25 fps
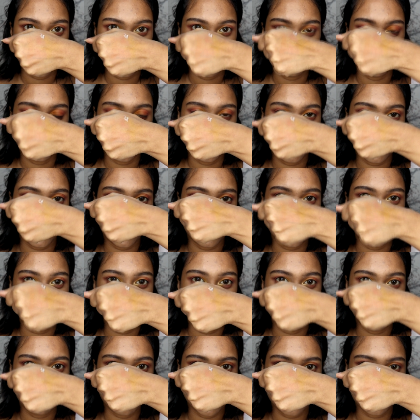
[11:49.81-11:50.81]
I'm gonna take it
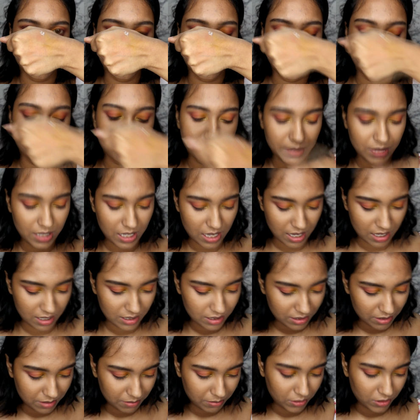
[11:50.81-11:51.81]
on the back side of my
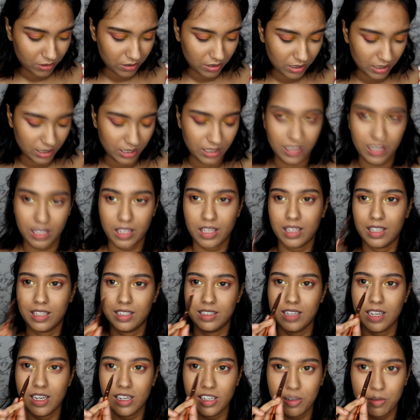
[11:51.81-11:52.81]
hand, and I'm gonna take a
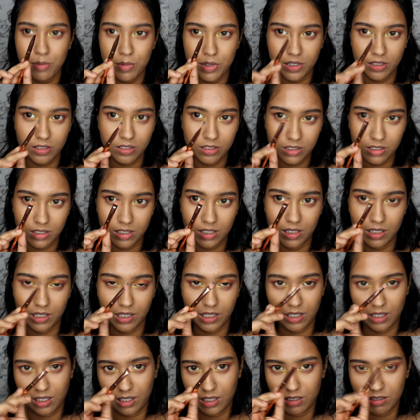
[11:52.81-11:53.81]
tiny brush,
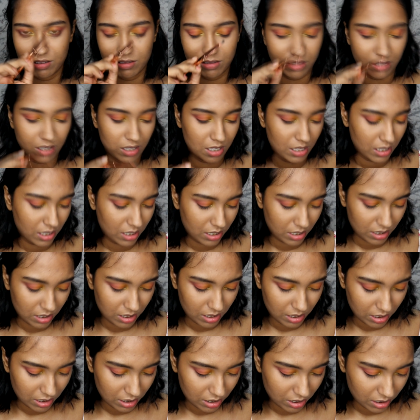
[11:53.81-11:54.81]
like
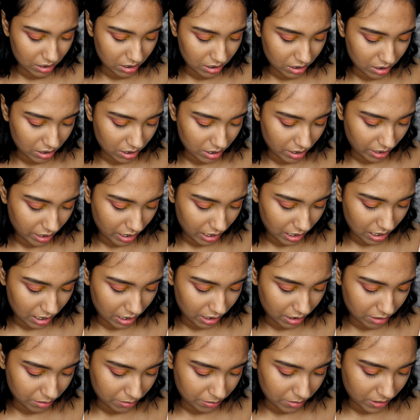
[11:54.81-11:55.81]
a little
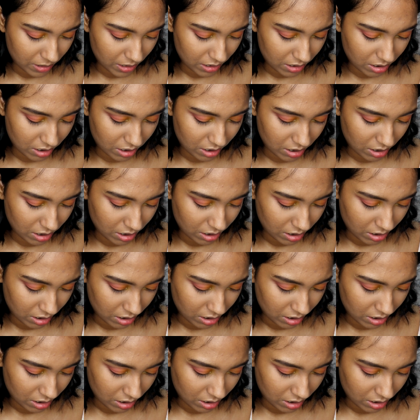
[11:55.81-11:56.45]
eyeliner brush,